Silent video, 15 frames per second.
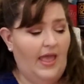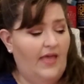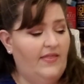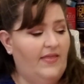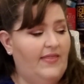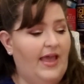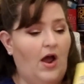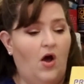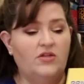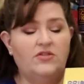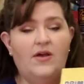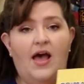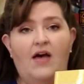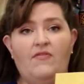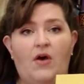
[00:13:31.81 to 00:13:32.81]
And then they
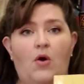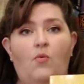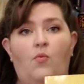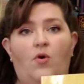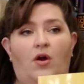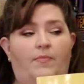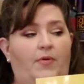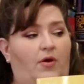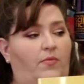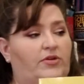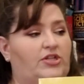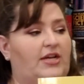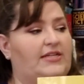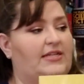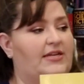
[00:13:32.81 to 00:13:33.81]
also have a workbook,
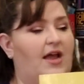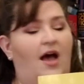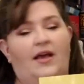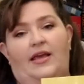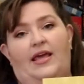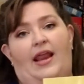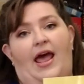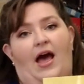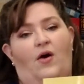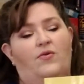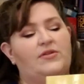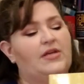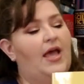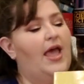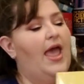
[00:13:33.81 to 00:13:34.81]
which I did not get
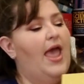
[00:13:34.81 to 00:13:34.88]
out.